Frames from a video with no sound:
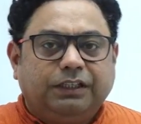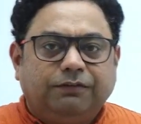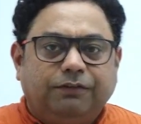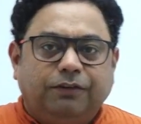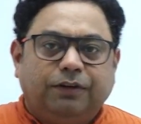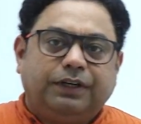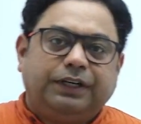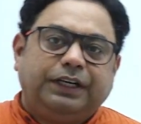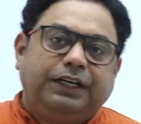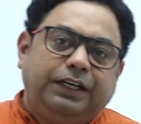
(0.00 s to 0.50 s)
For
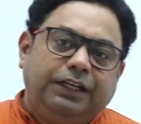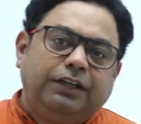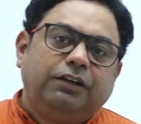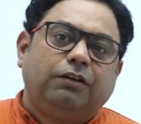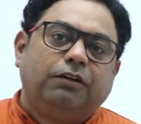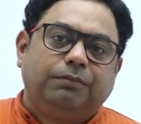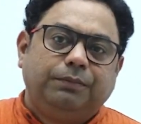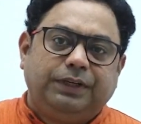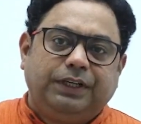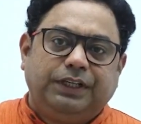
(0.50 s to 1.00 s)
reading,
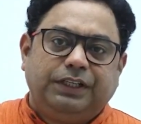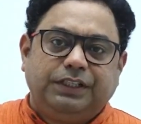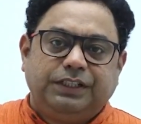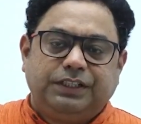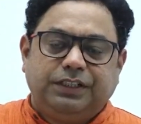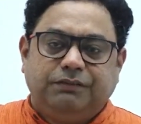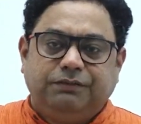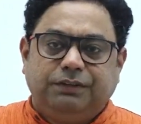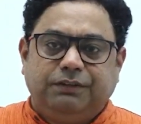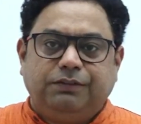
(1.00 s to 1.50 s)

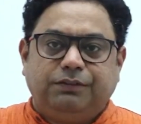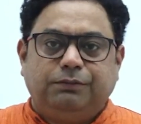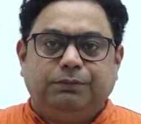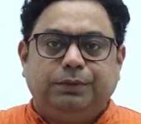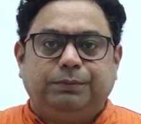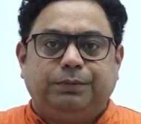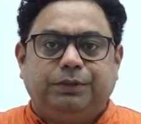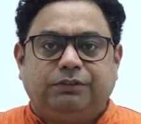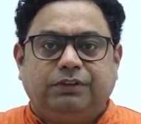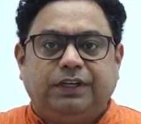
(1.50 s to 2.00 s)
we'll be
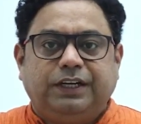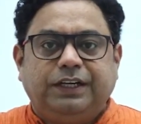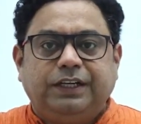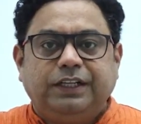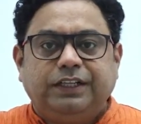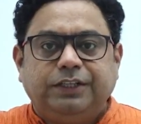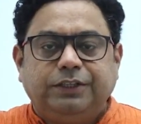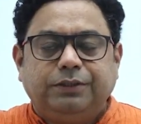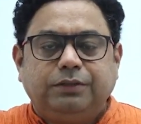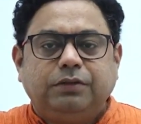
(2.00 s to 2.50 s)
providing
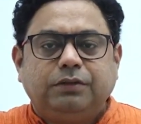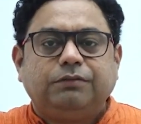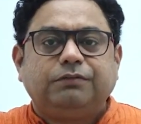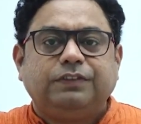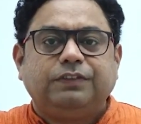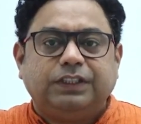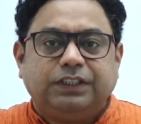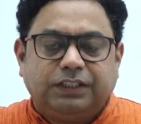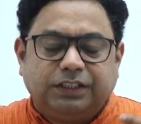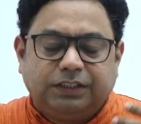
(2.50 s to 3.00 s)
you
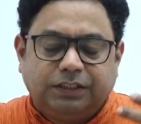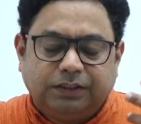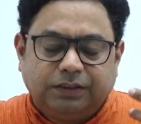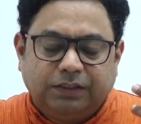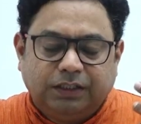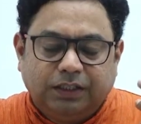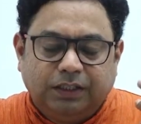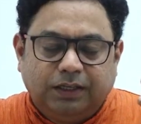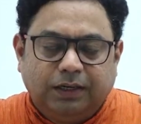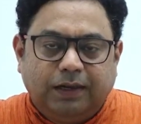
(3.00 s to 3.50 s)
with
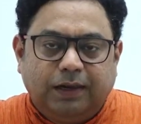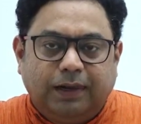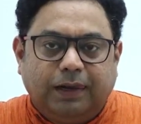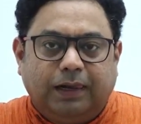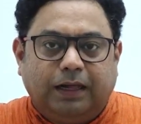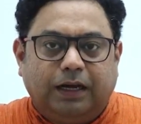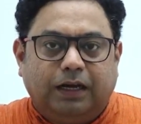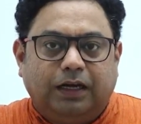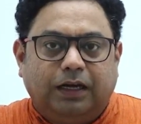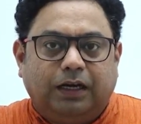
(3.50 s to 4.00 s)

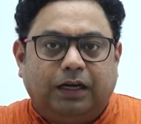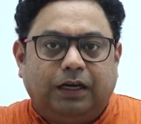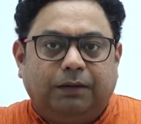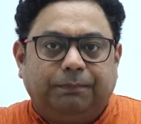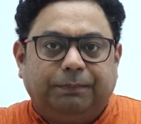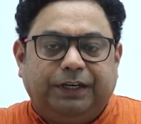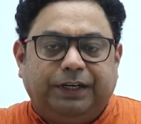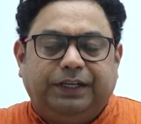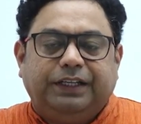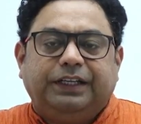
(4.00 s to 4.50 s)

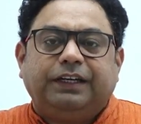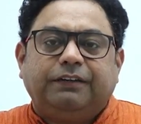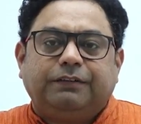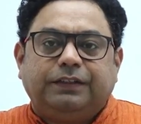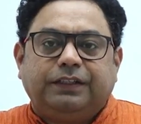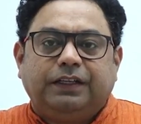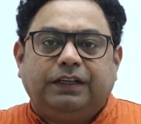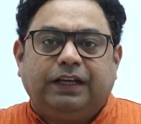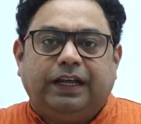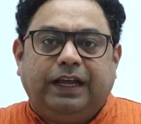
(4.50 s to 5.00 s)
PDFs
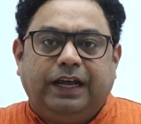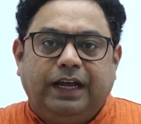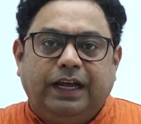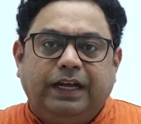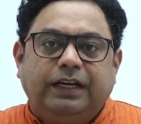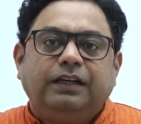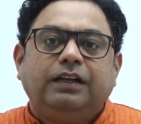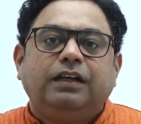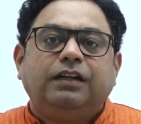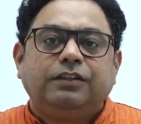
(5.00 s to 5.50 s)

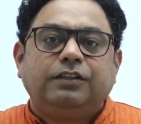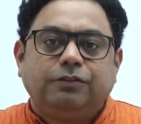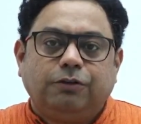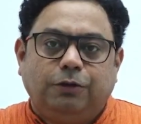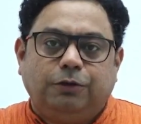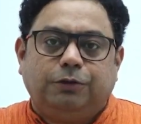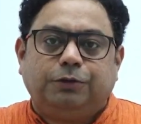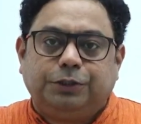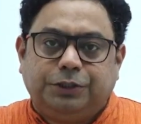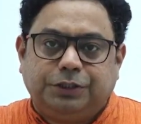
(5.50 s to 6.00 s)
and
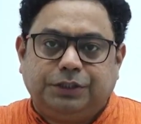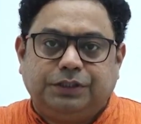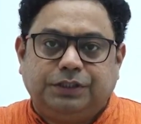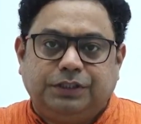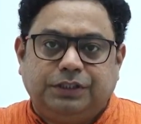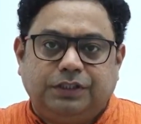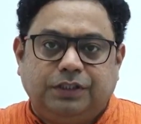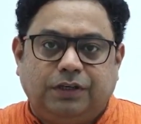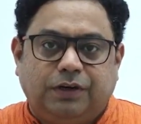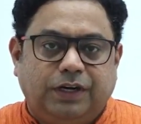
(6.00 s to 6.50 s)
solutions.
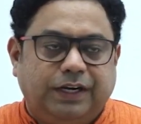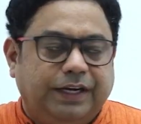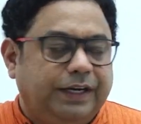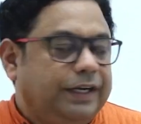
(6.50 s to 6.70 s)
All right.